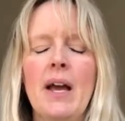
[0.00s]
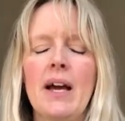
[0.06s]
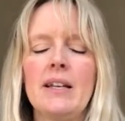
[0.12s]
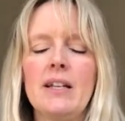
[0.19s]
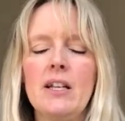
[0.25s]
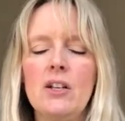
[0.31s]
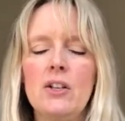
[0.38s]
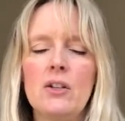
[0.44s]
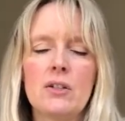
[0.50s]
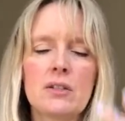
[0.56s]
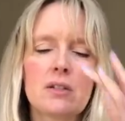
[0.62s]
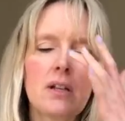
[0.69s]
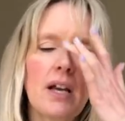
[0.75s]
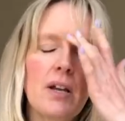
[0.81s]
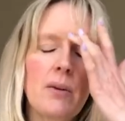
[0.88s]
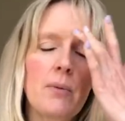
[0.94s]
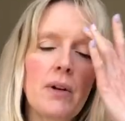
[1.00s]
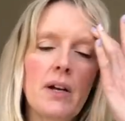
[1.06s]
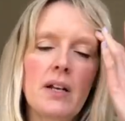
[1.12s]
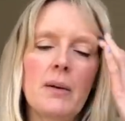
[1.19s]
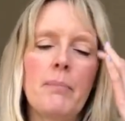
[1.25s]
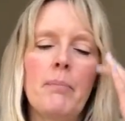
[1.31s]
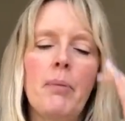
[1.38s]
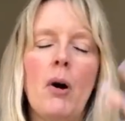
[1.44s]
and it looks like we're going
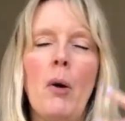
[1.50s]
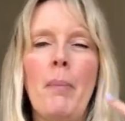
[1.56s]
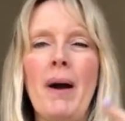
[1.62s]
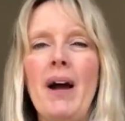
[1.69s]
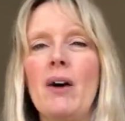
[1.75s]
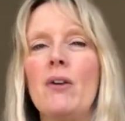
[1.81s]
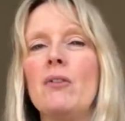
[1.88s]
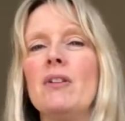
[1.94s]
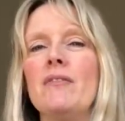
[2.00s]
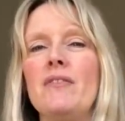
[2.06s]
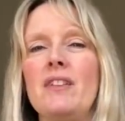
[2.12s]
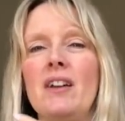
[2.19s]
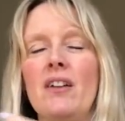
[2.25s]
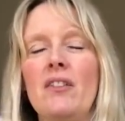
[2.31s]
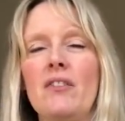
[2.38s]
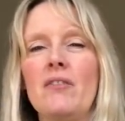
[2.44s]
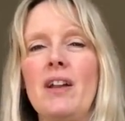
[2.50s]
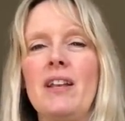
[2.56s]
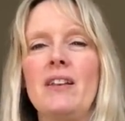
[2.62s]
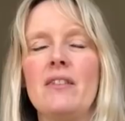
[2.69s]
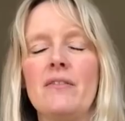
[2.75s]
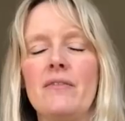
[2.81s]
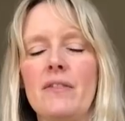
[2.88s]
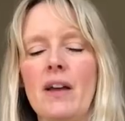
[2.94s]
to pop out of the other
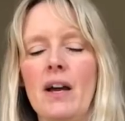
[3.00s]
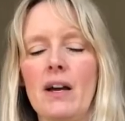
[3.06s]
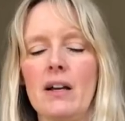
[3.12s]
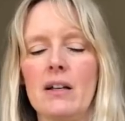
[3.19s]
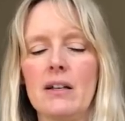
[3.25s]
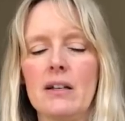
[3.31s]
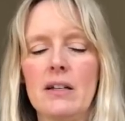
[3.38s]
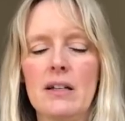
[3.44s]
end of that